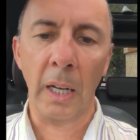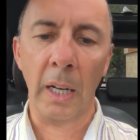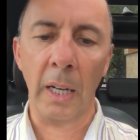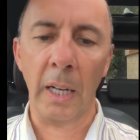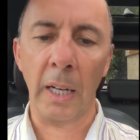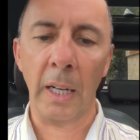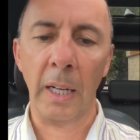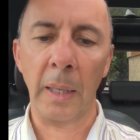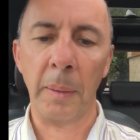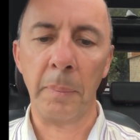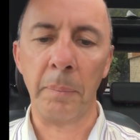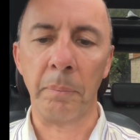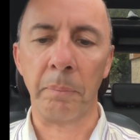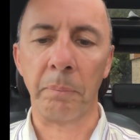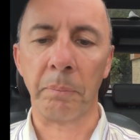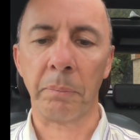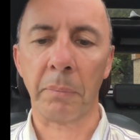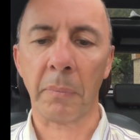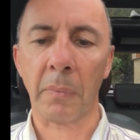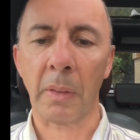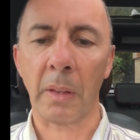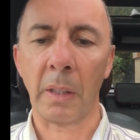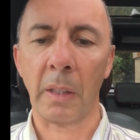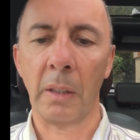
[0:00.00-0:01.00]

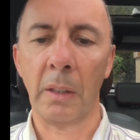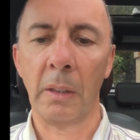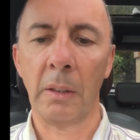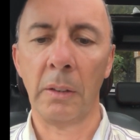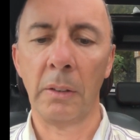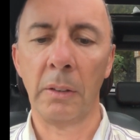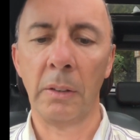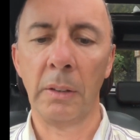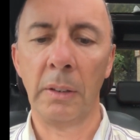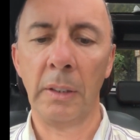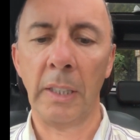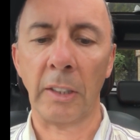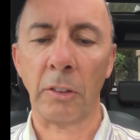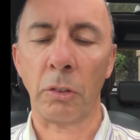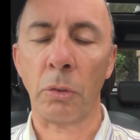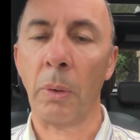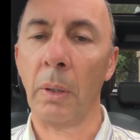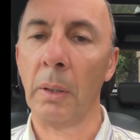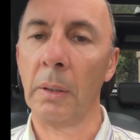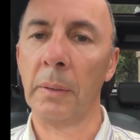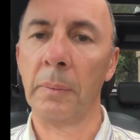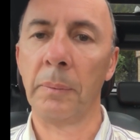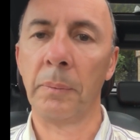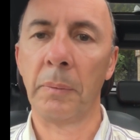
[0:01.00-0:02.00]
Next
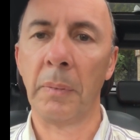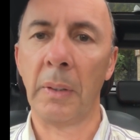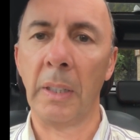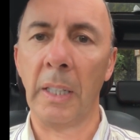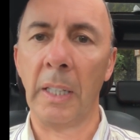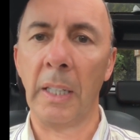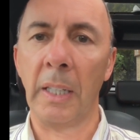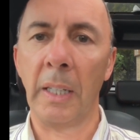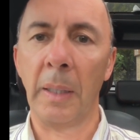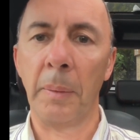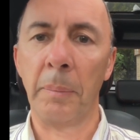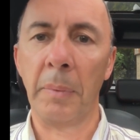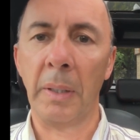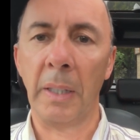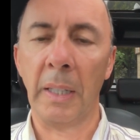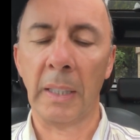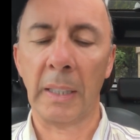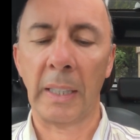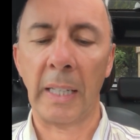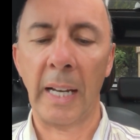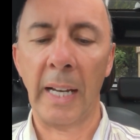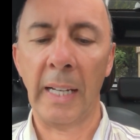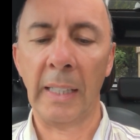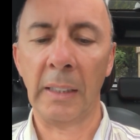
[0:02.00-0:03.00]
one,
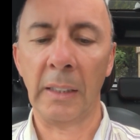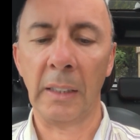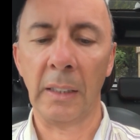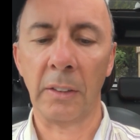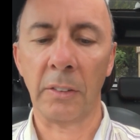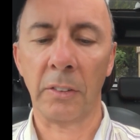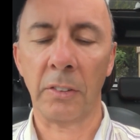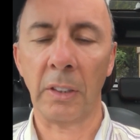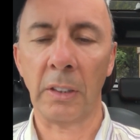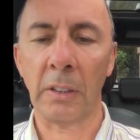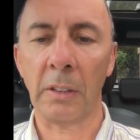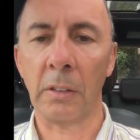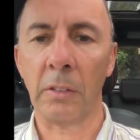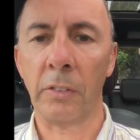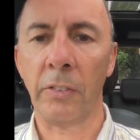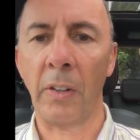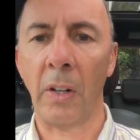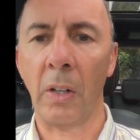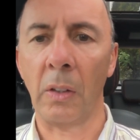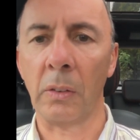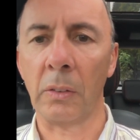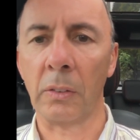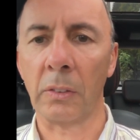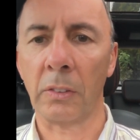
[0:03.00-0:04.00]
again, single
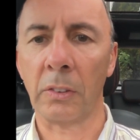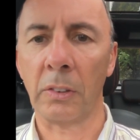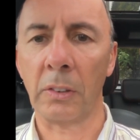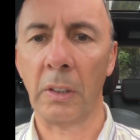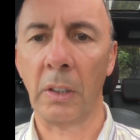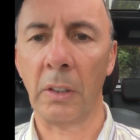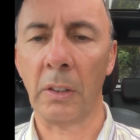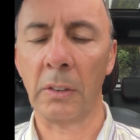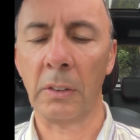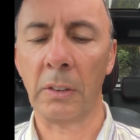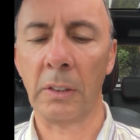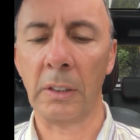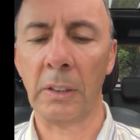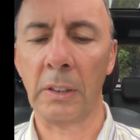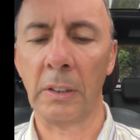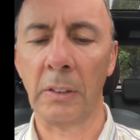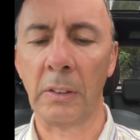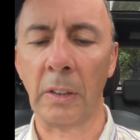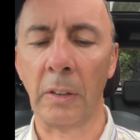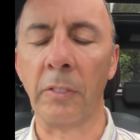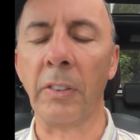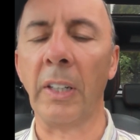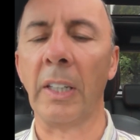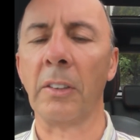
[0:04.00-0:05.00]
fault on
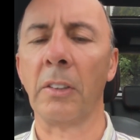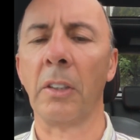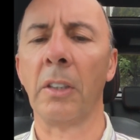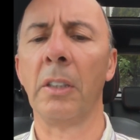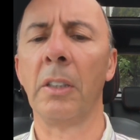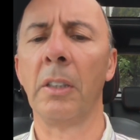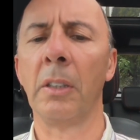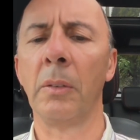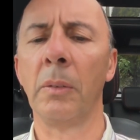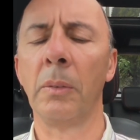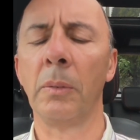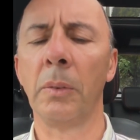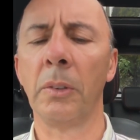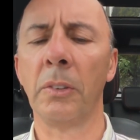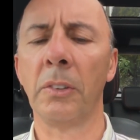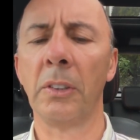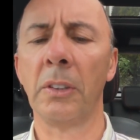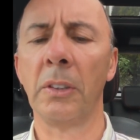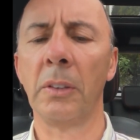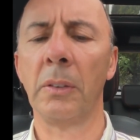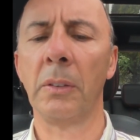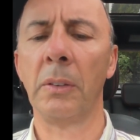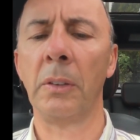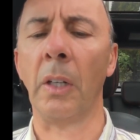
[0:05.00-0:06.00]
the... In fact, was
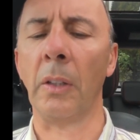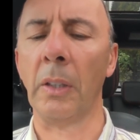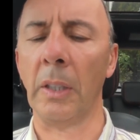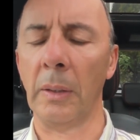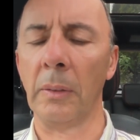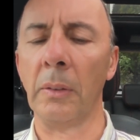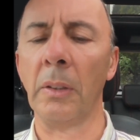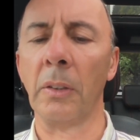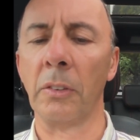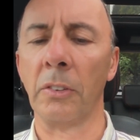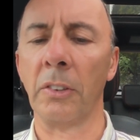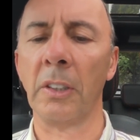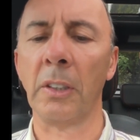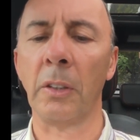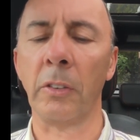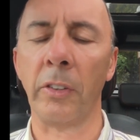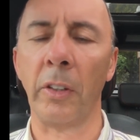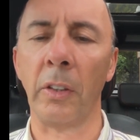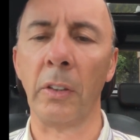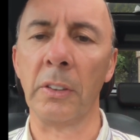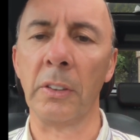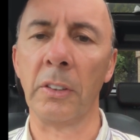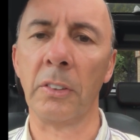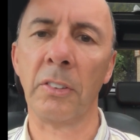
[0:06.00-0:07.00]
it? No, single
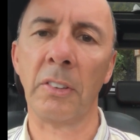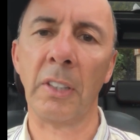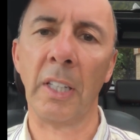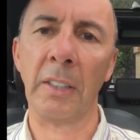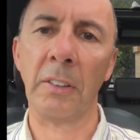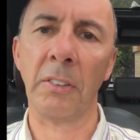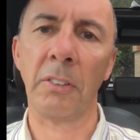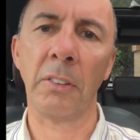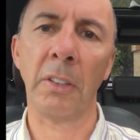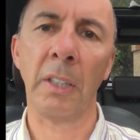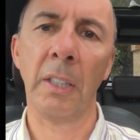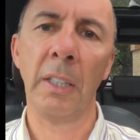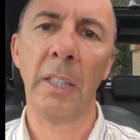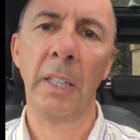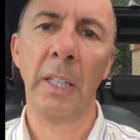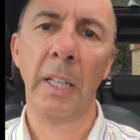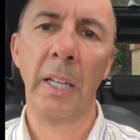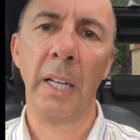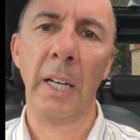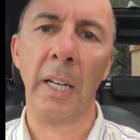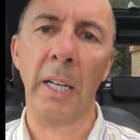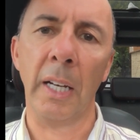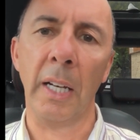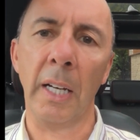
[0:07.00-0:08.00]
on this test.
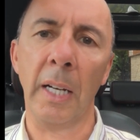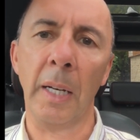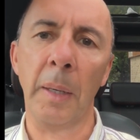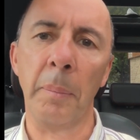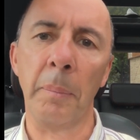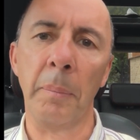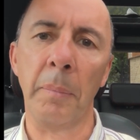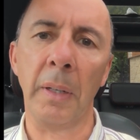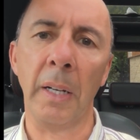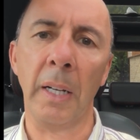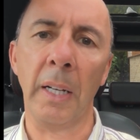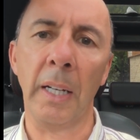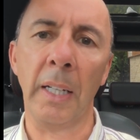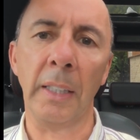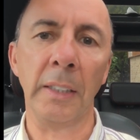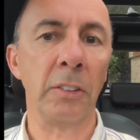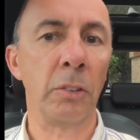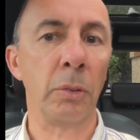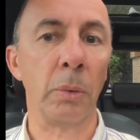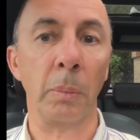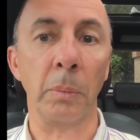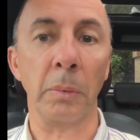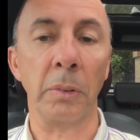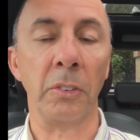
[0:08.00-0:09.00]
And
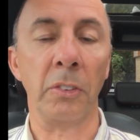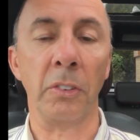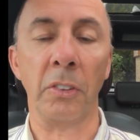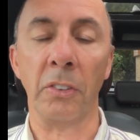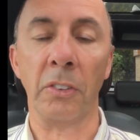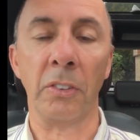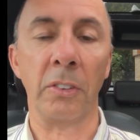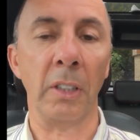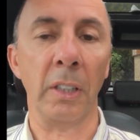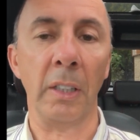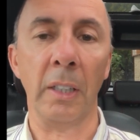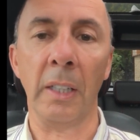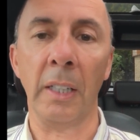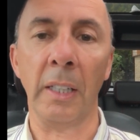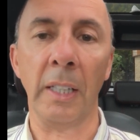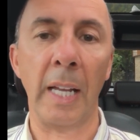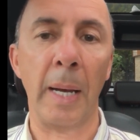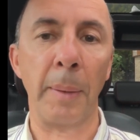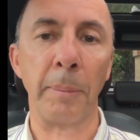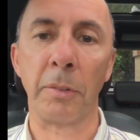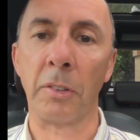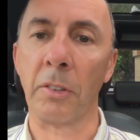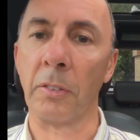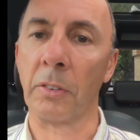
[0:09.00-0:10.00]
this one was just a
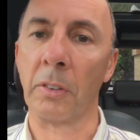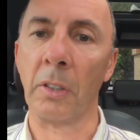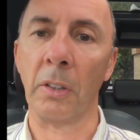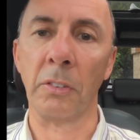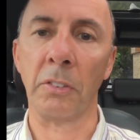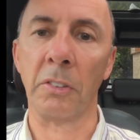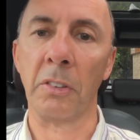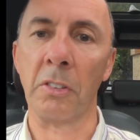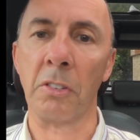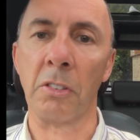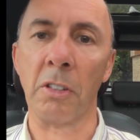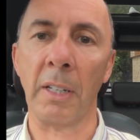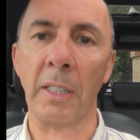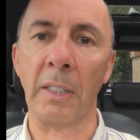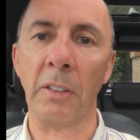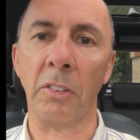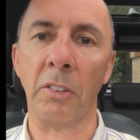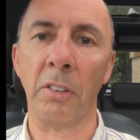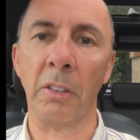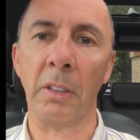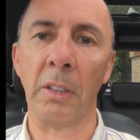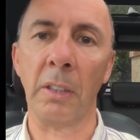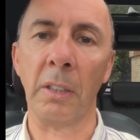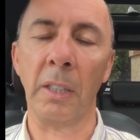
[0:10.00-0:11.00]
lapse of
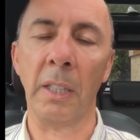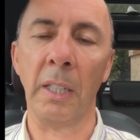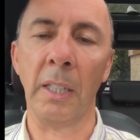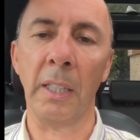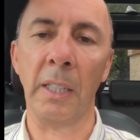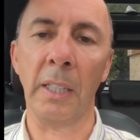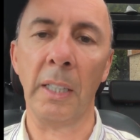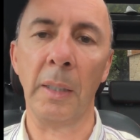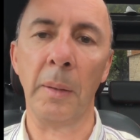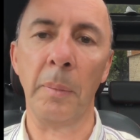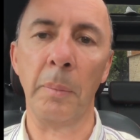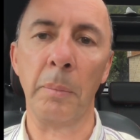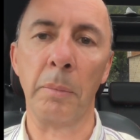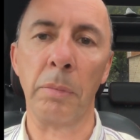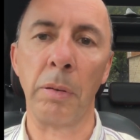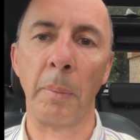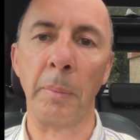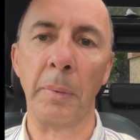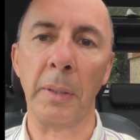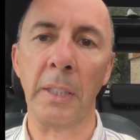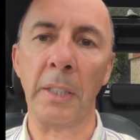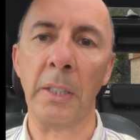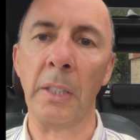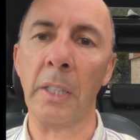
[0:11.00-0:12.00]
concentration,
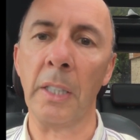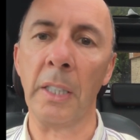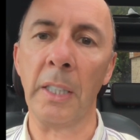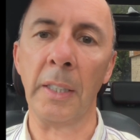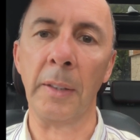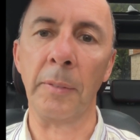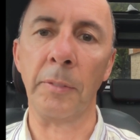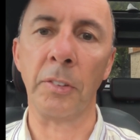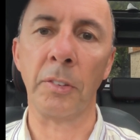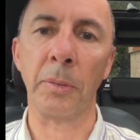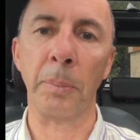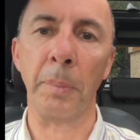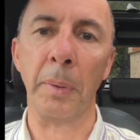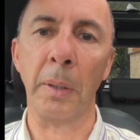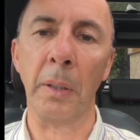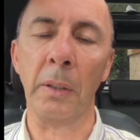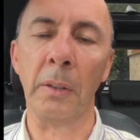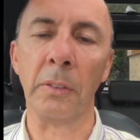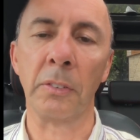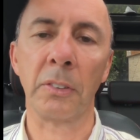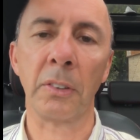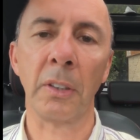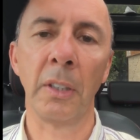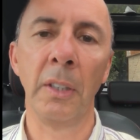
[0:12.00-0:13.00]
probably nerves,
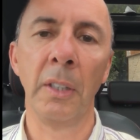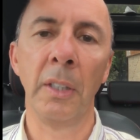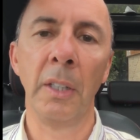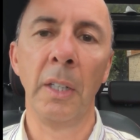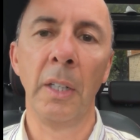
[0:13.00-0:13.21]
but...